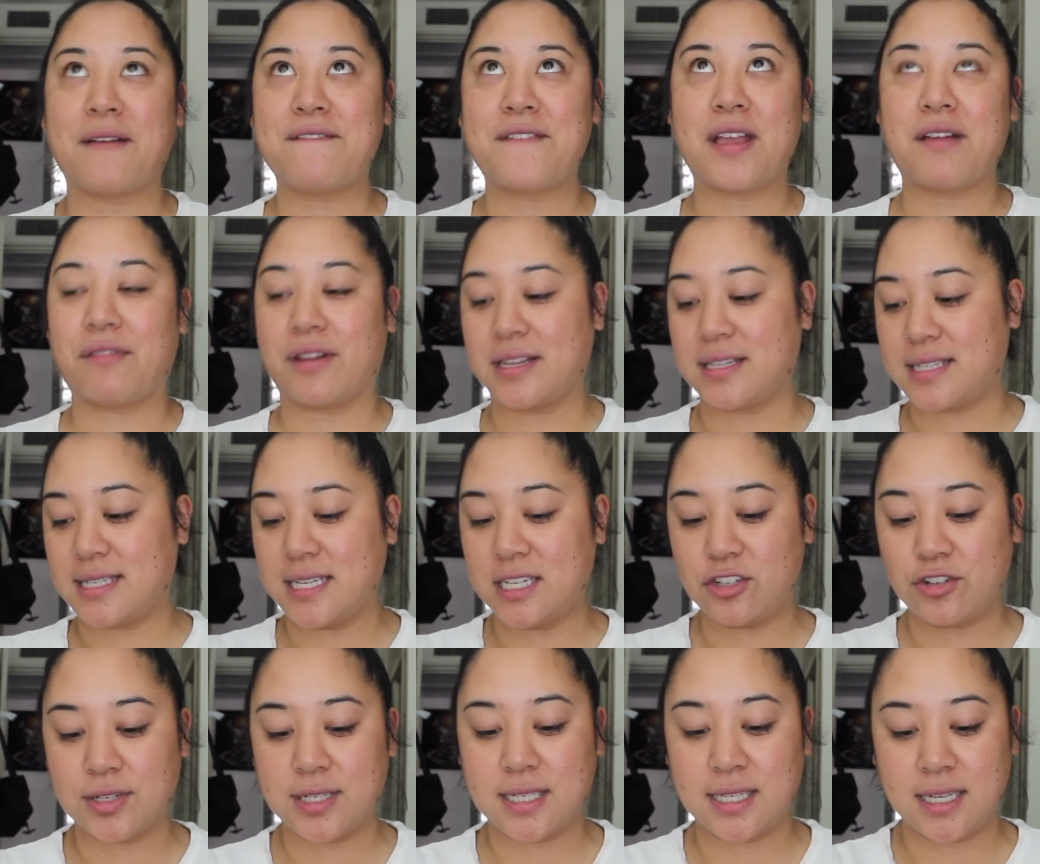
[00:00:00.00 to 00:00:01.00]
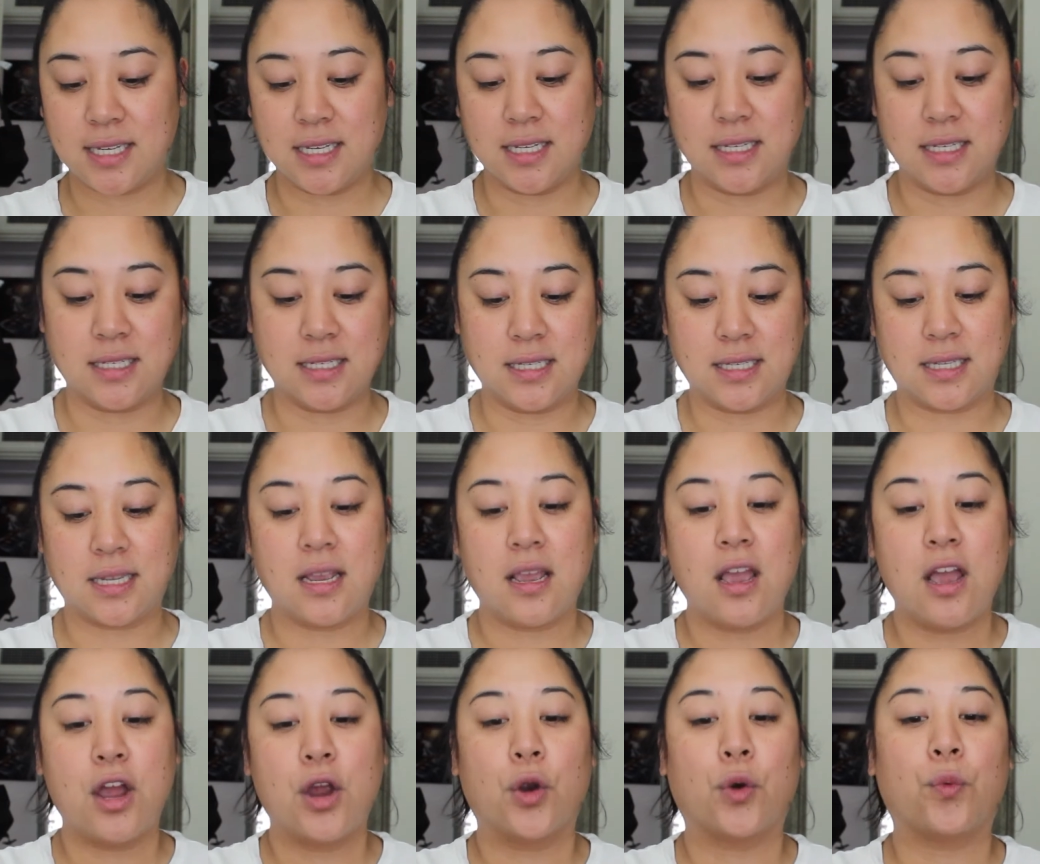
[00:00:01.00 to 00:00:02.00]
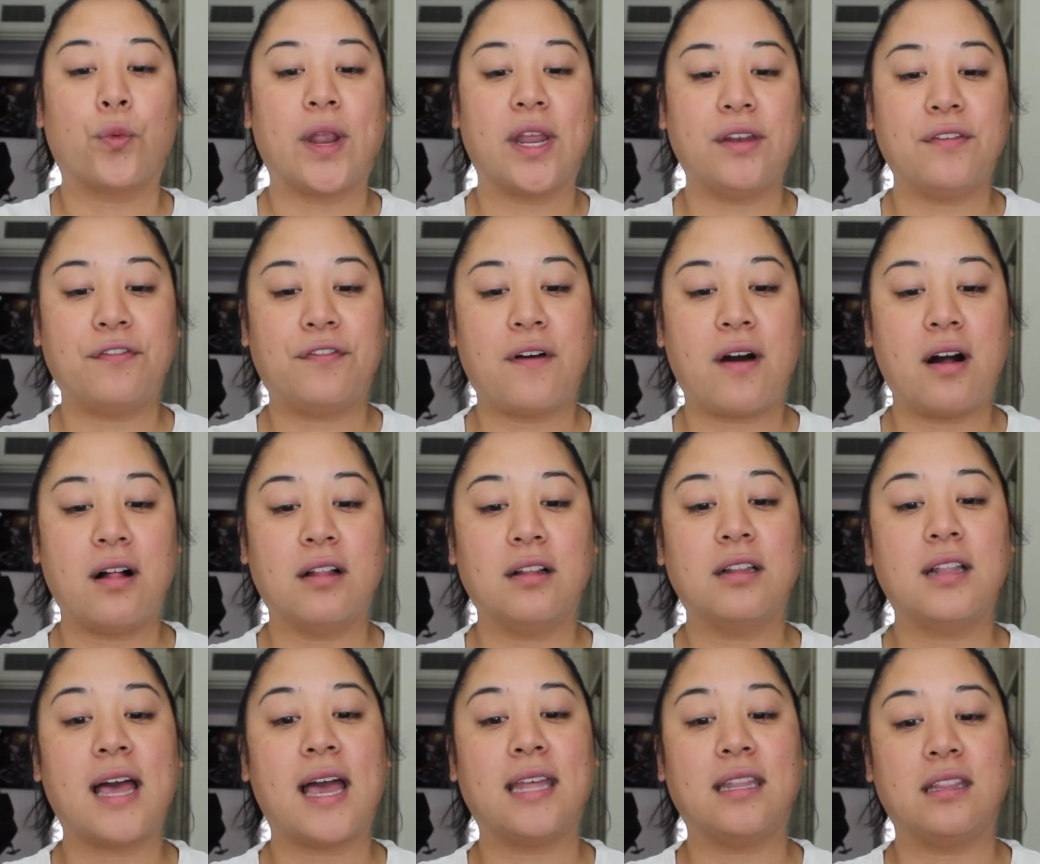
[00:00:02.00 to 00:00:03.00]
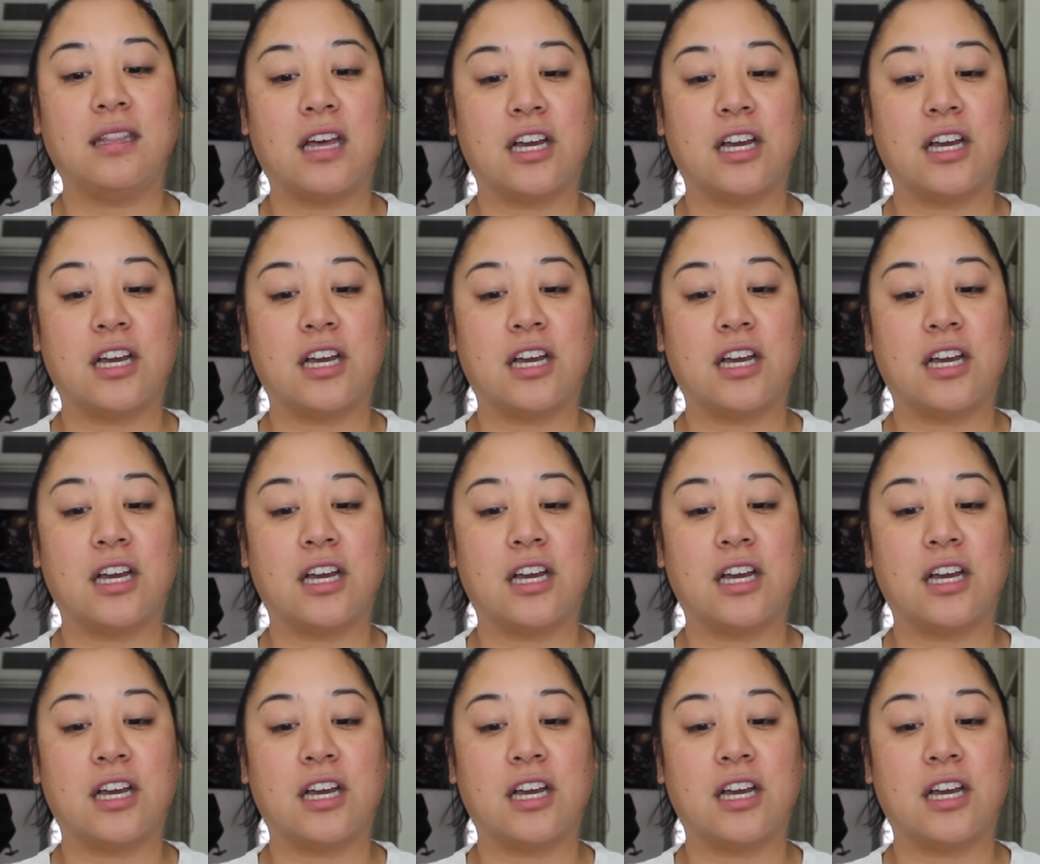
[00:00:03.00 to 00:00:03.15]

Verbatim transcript: my favorite. Citruses. Rainfall and